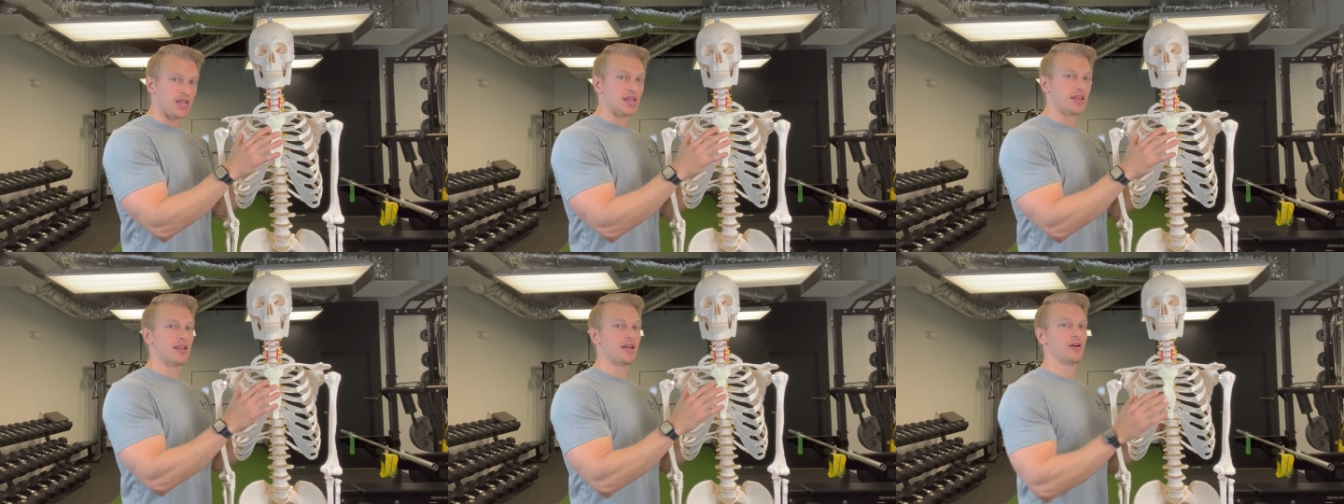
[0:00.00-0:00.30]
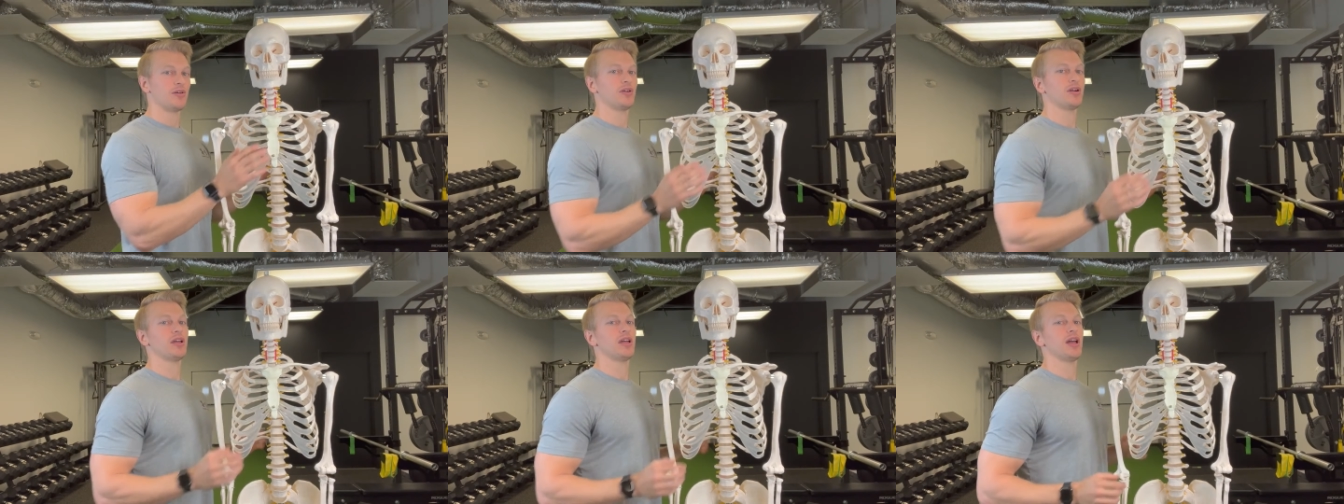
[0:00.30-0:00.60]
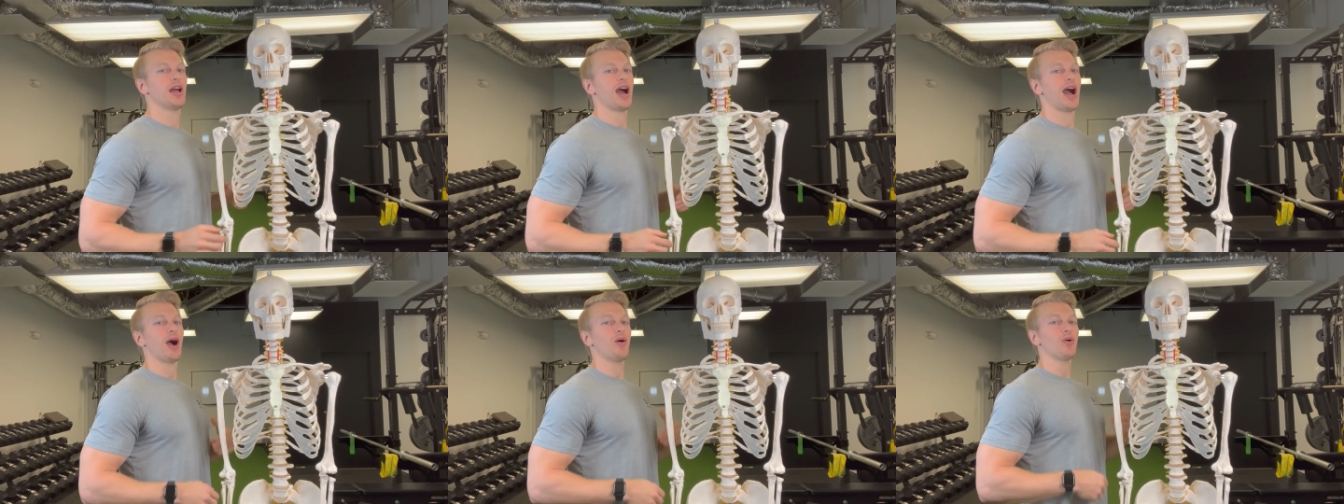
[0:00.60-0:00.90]
Now,
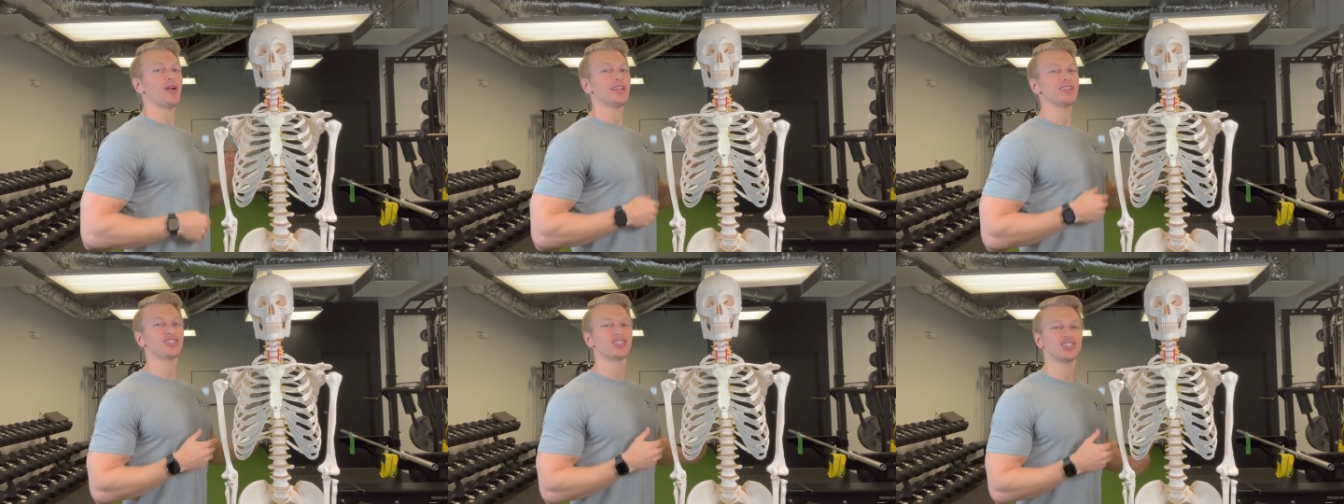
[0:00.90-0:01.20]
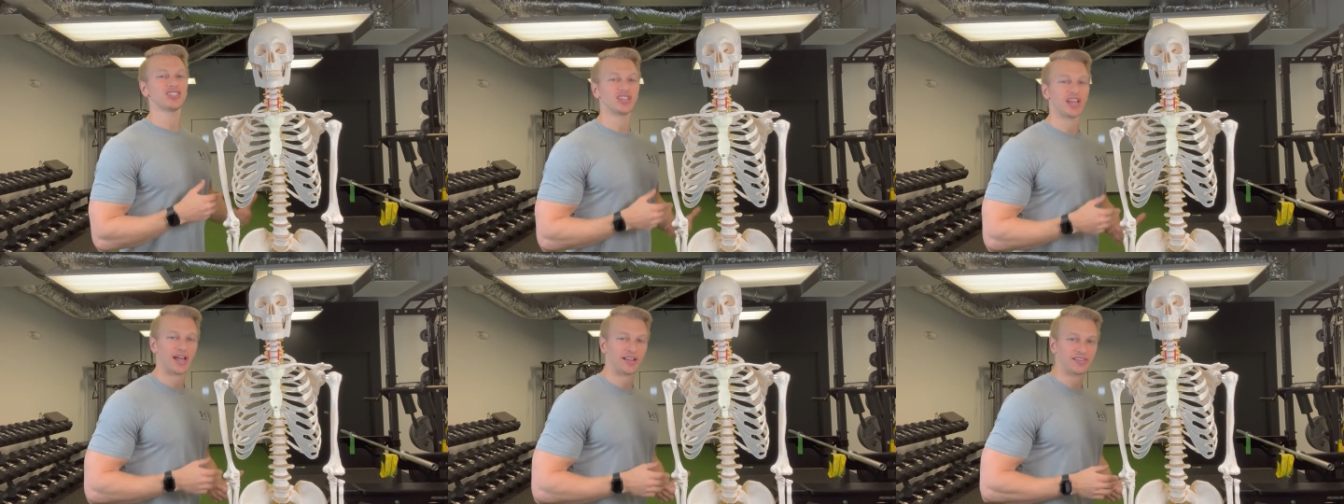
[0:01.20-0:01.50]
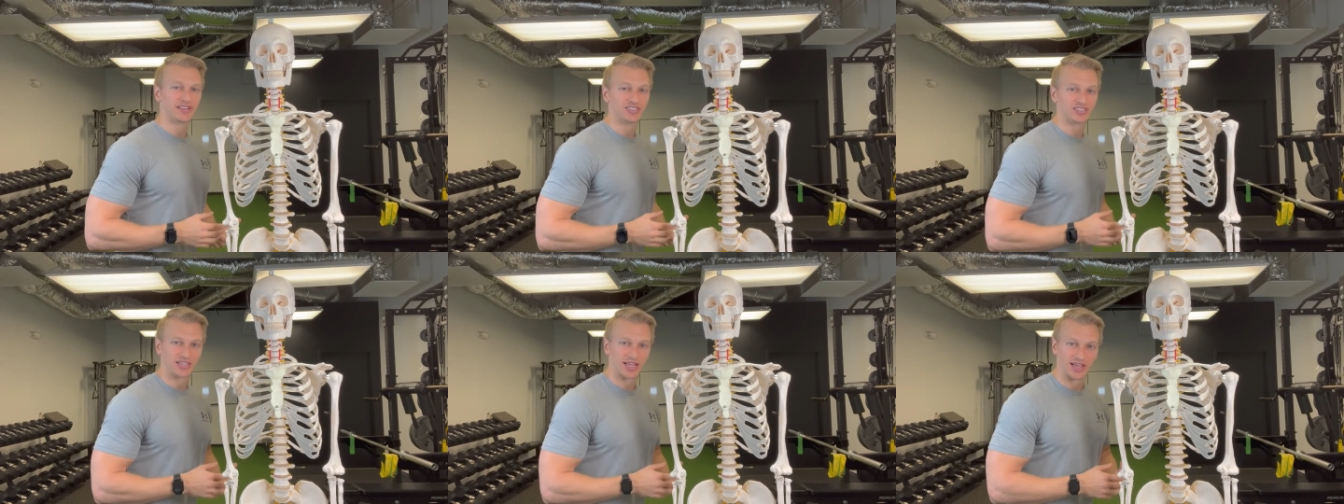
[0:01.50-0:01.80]
I want to
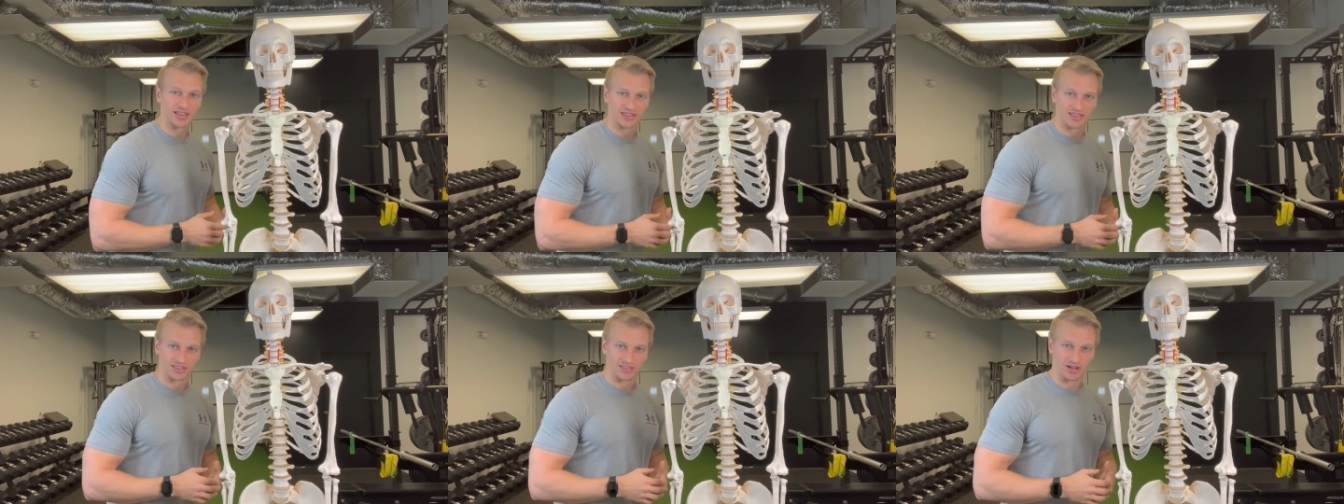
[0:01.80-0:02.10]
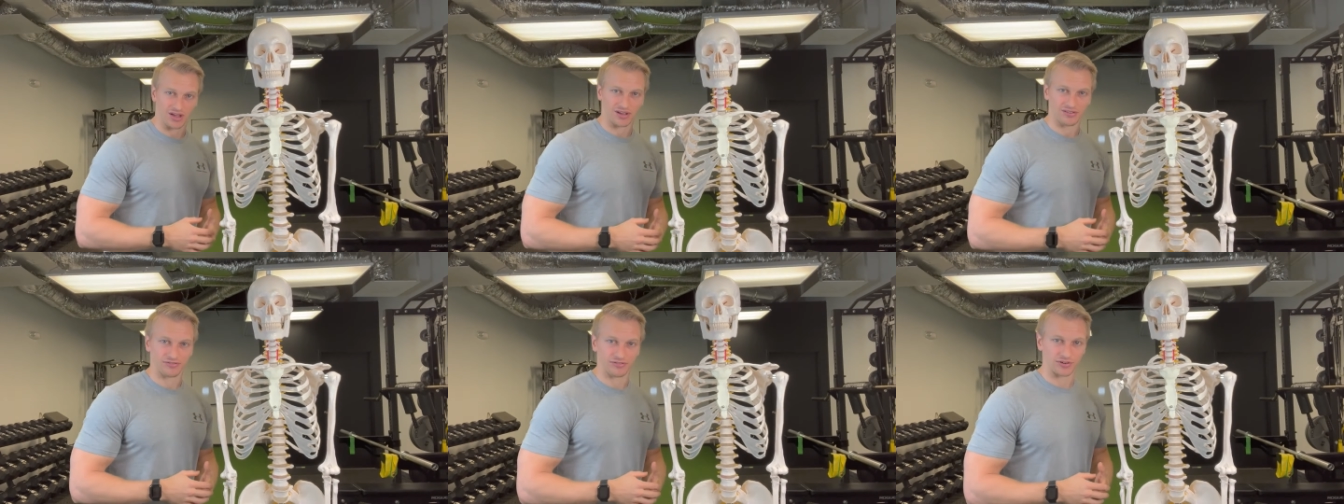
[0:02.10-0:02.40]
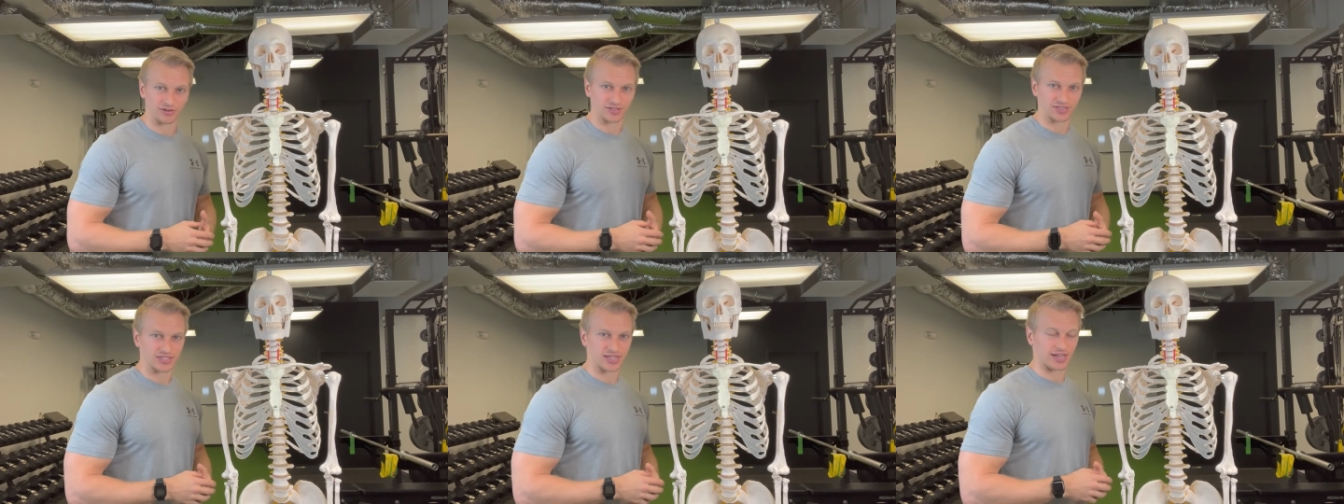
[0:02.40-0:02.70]
challenge that thought
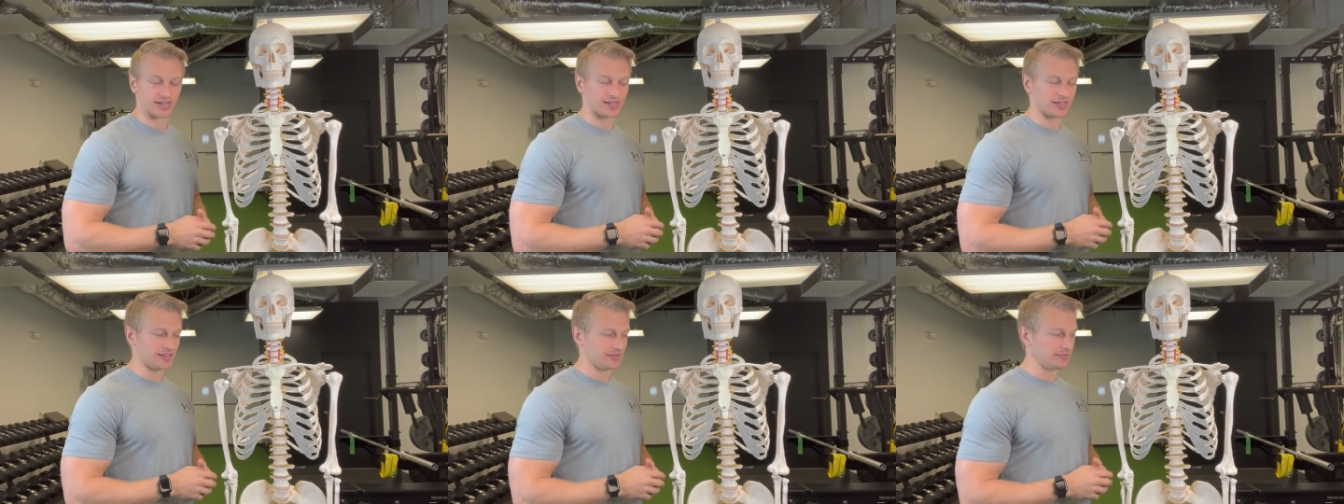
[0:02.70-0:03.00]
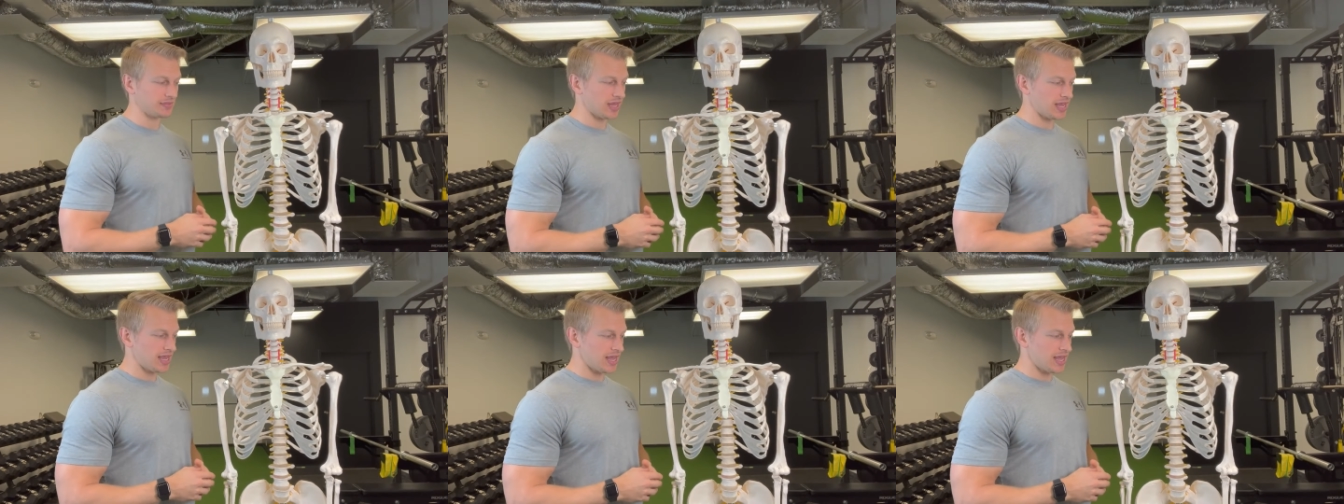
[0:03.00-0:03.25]
for a second,